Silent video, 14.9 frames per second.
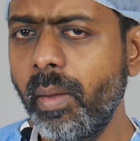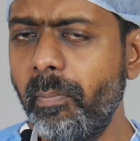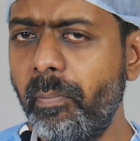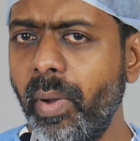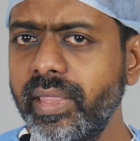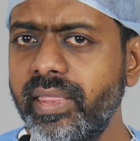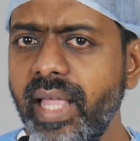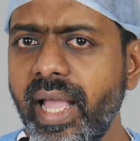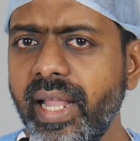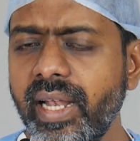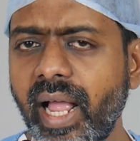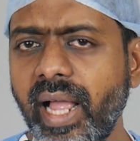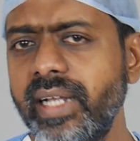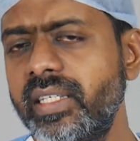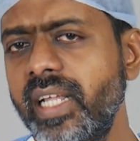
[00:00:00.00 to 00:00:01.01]
but then
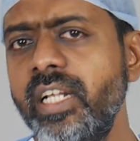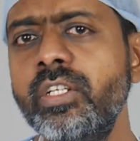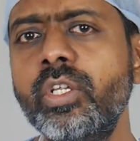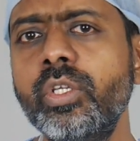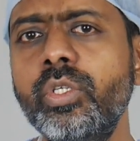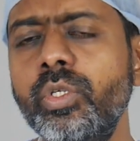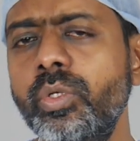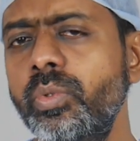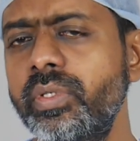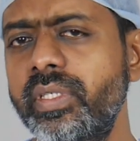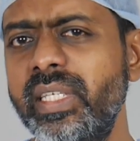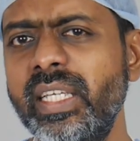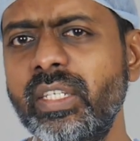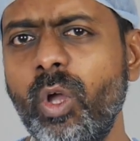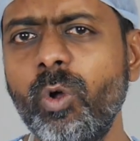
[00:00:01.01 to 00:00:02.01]
I tend to use
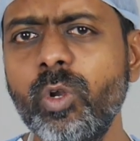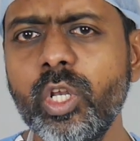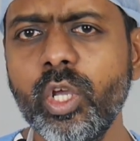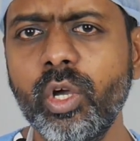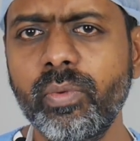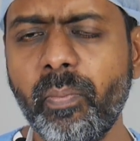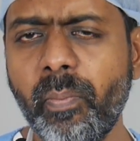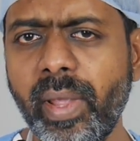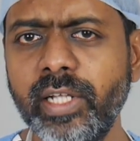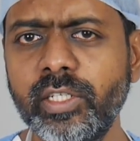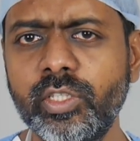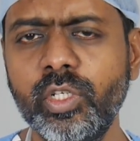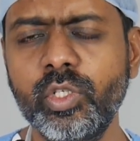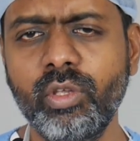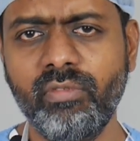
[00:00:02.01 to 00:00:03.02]
these only on
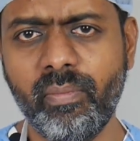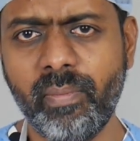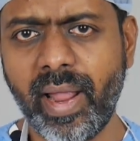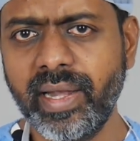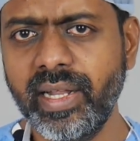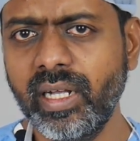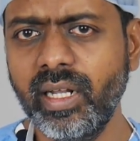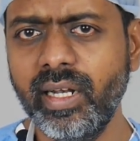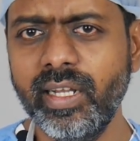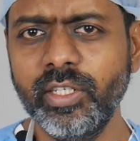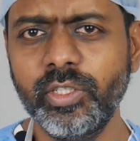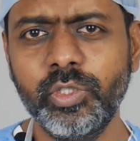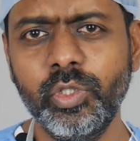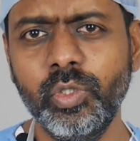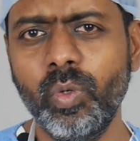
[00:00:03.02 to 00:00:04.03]
patients of a medical
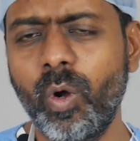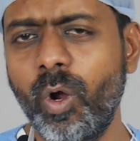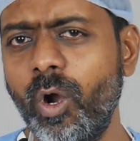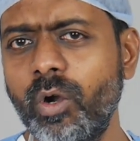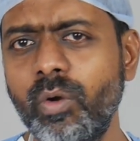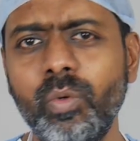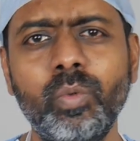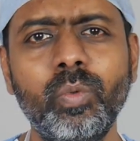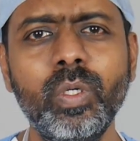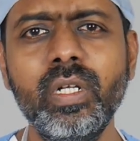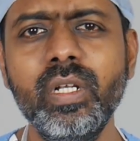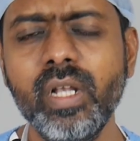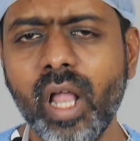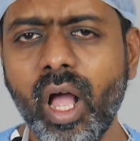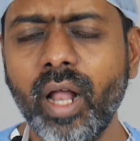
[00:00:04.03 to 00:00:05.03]
issue or who would
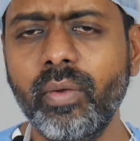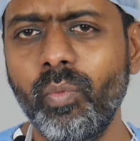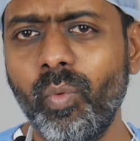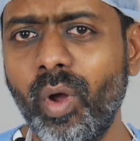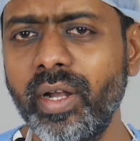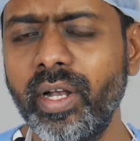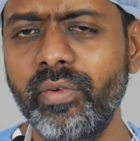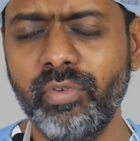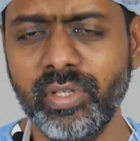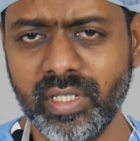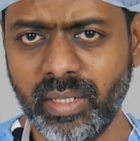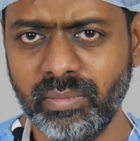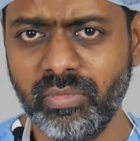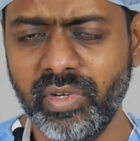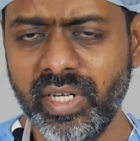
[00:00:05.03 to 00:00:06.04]
not want it for
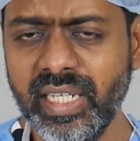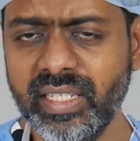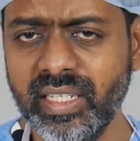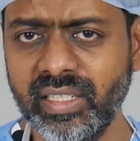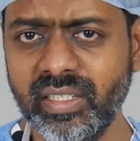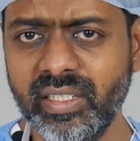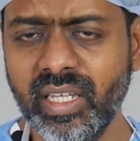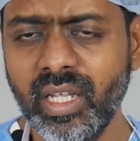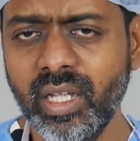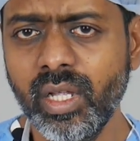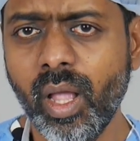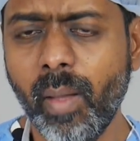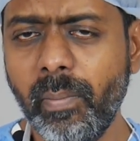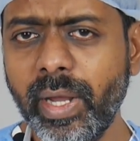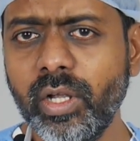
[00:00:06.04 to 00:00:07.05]
some reasons,
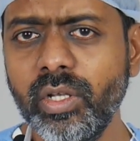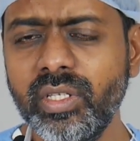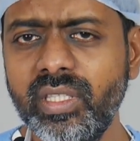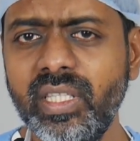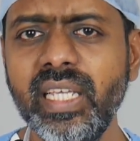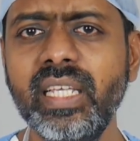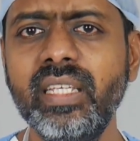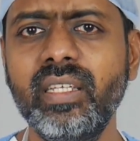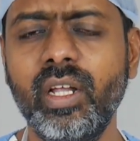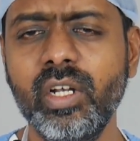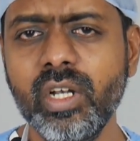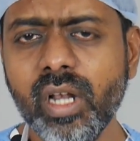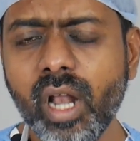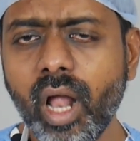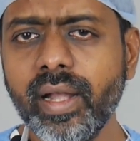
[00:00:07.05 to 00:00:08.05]
because these are
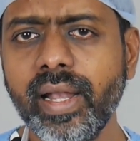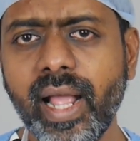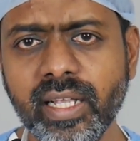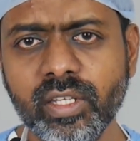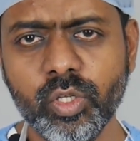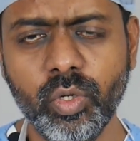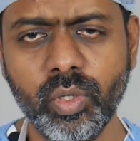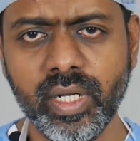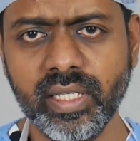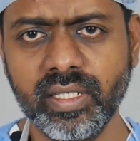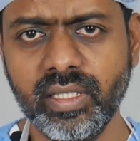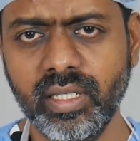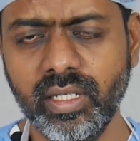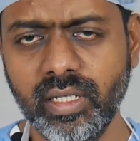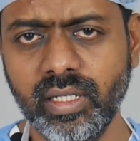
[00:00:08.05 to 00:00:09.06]
not as good as
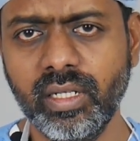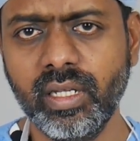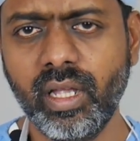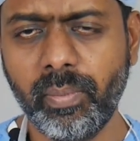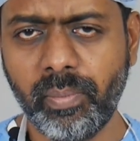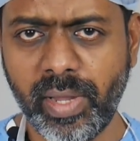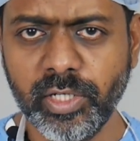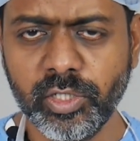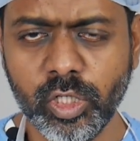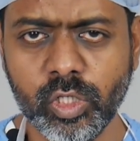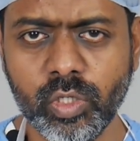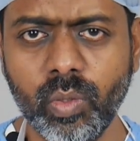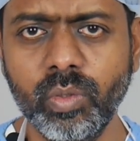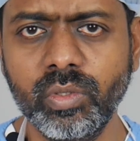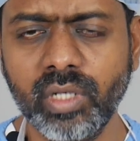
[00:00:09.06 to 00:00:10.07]
the patient's
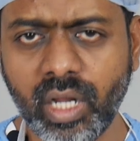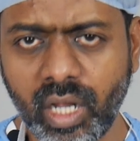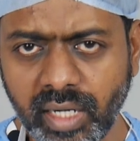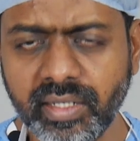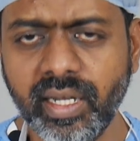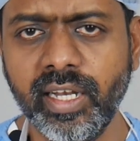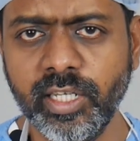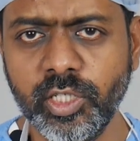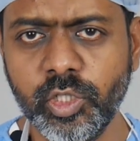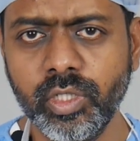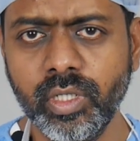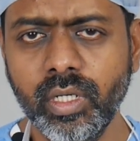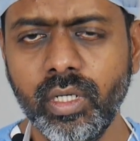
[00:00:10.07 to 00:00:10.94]
own cartilage.